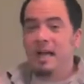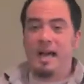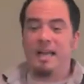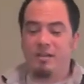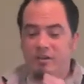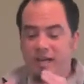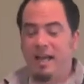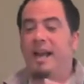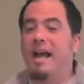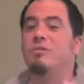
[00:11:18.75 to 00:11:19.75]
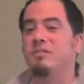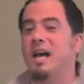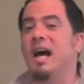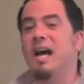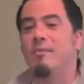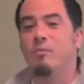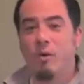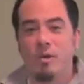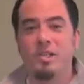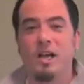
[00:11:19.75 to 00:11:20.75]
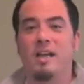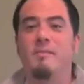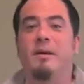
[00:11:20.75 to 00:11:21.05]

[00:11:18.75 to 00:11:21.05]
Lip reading: I create an actual time where we're talking